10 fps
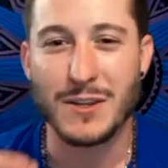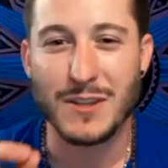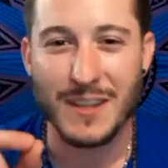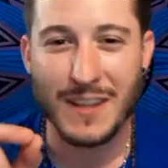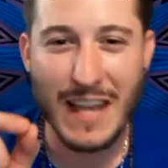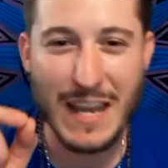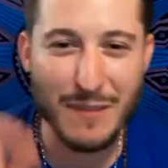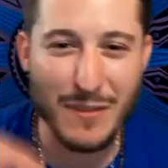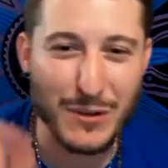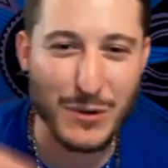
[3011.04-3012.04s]
even
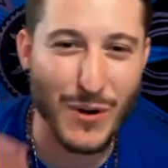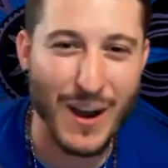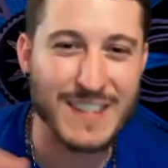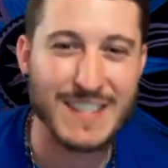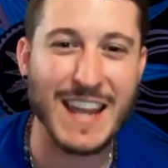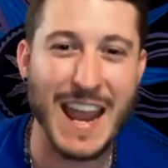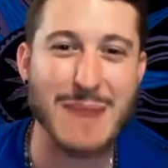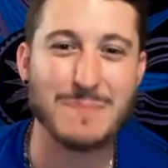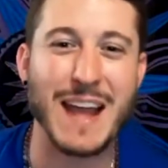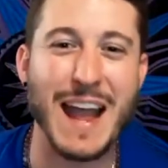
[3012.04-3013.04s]
the Christ came
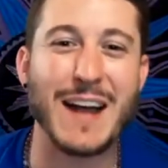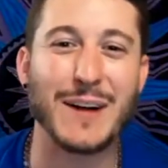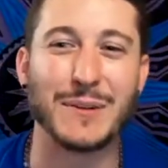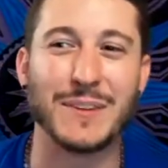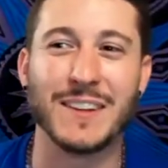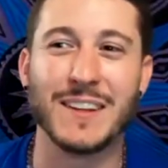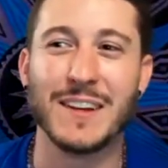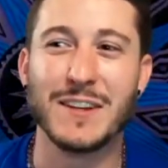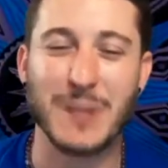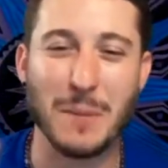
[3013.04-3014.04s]
down
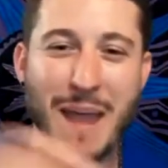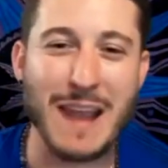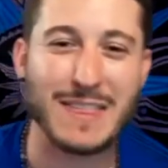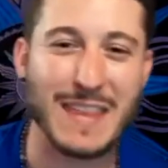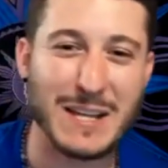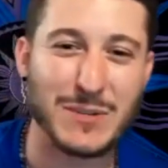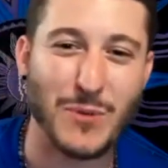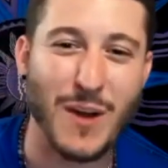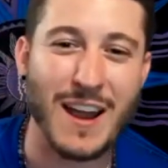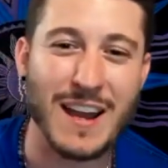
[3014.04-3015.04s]
to make things
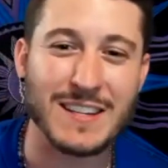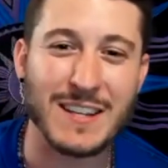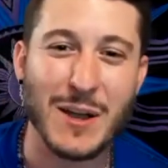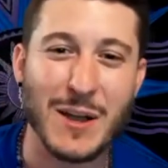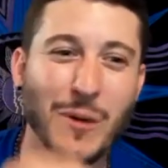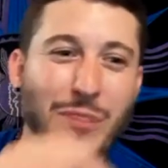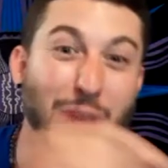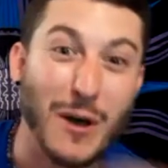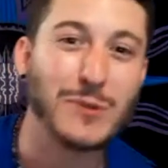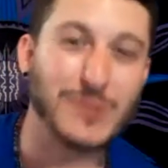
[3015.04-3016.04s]
right with
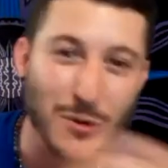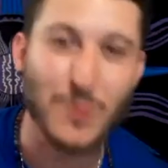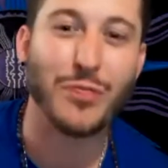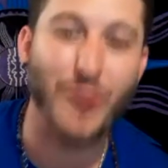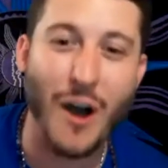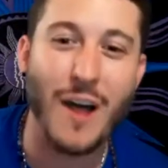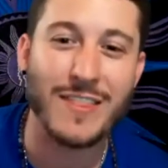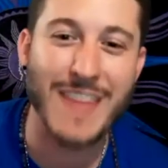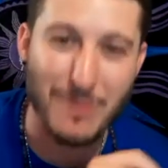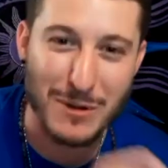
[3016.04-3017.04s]
those who thought
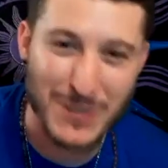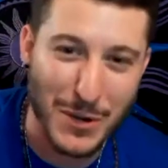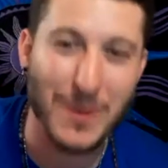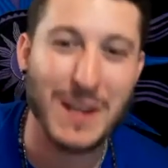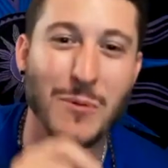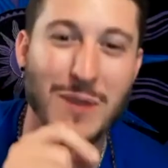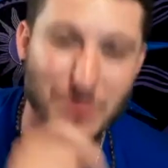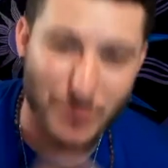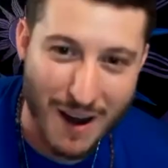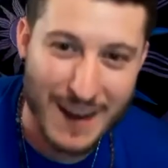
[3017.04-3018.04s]
they were doing what's
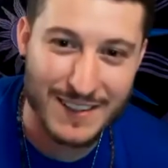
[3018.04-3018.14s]
right.